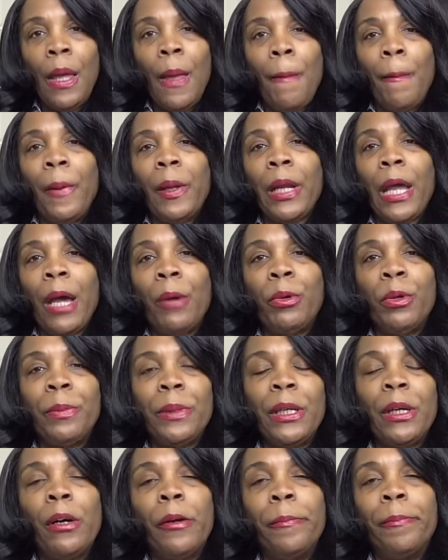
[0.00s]
But I will
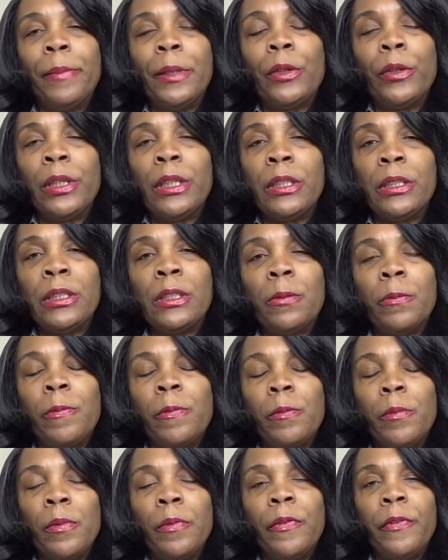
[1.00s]
be uploading this
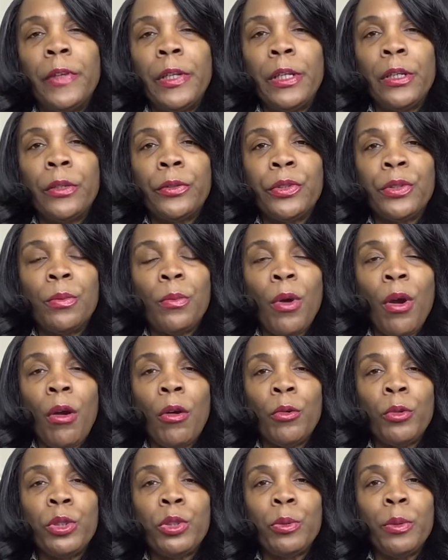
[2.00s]
video tomorrow,
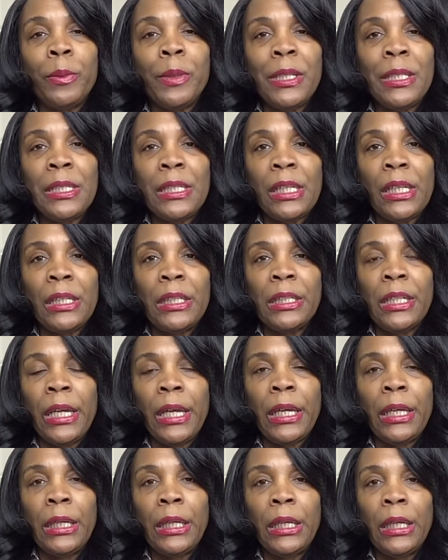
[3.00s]
which will be Sunday